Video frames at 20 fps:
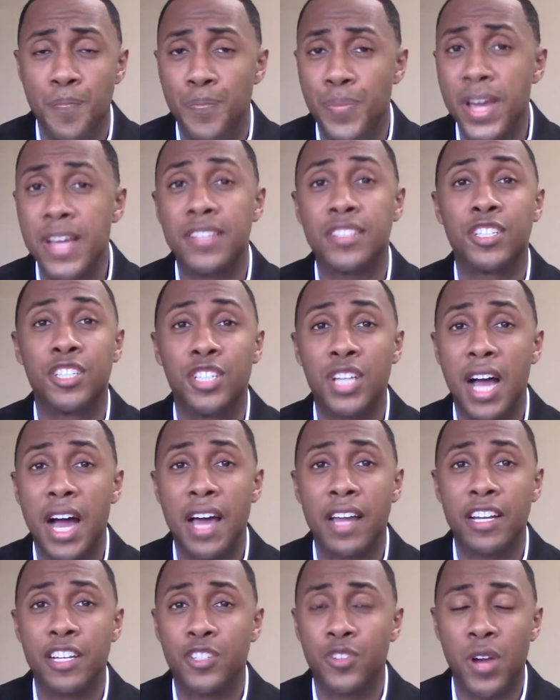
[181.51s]
best
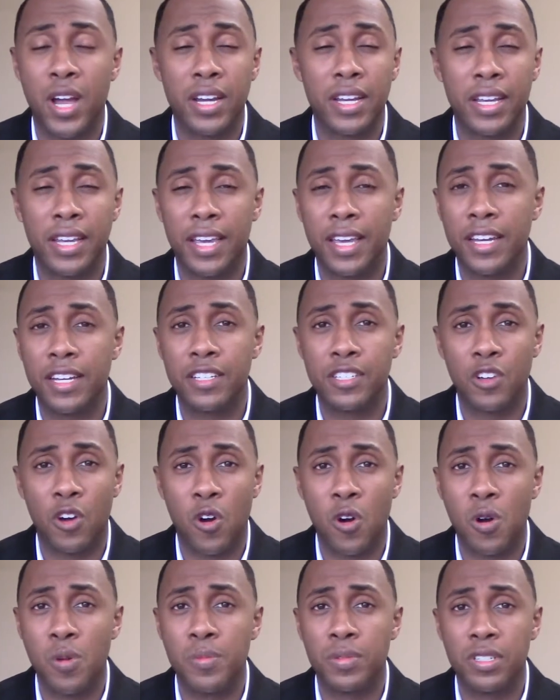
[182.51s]
shot at trying to get its
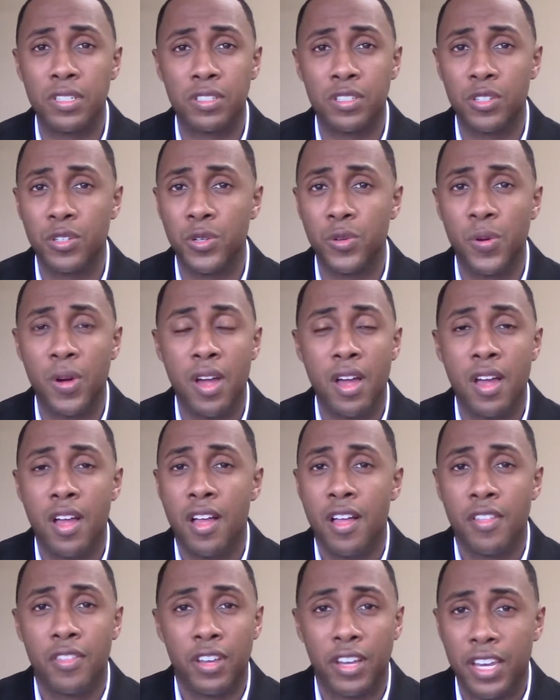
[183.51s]
arms into
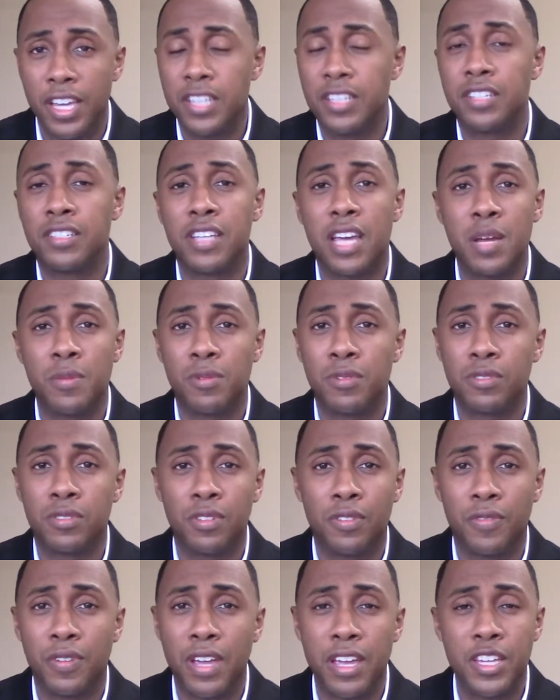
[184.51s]
the kitchen tables
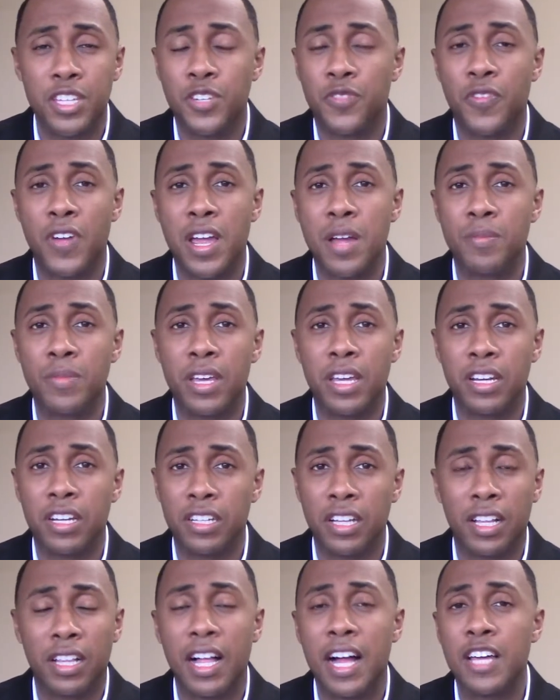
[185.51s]
of each family and in
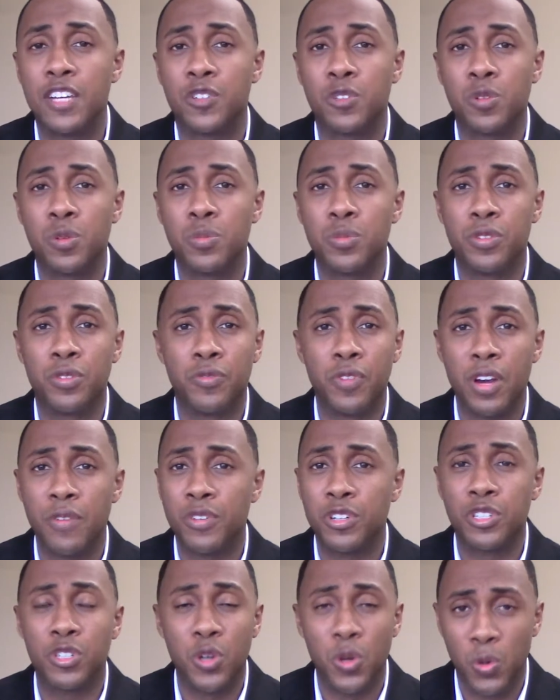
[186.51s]
the classrooms of
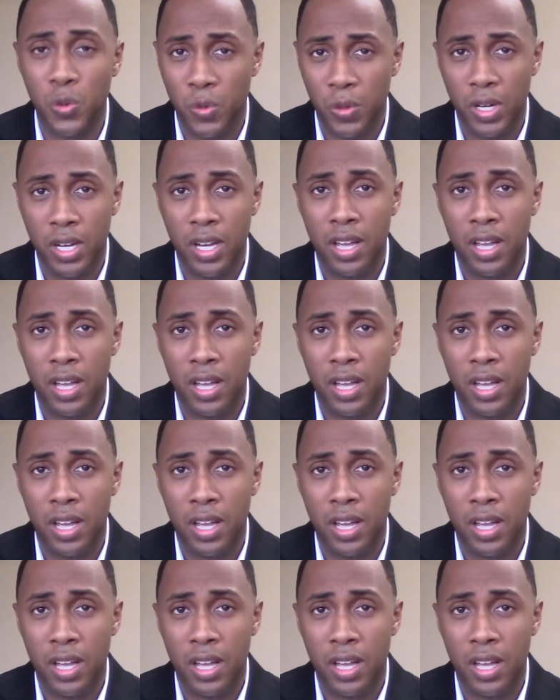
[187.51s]
every school.